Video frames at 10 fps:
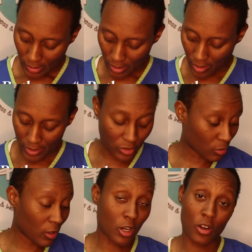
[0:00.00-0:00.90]
Alright,
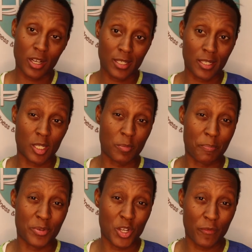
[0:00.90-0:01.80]
so what causes
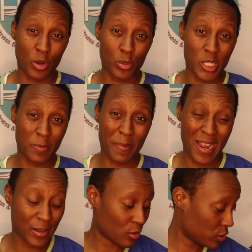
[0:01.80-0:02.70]
cervical
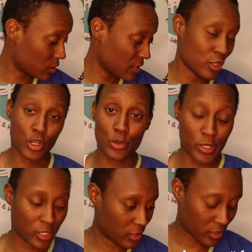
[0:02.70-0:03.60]
spinal
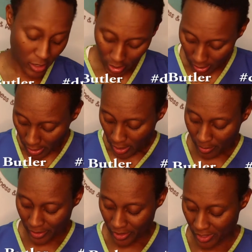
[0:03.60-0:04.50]
stenosis?
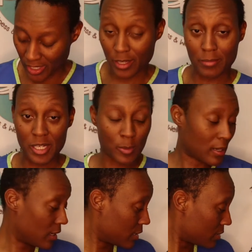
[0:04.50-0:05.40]
Alright, so let's get my
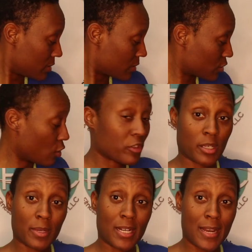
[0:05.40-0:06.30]
spine. Let's go over
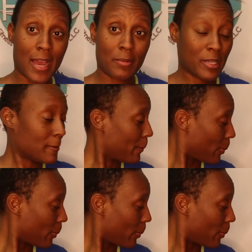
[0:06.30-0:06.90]
some of the anatomy.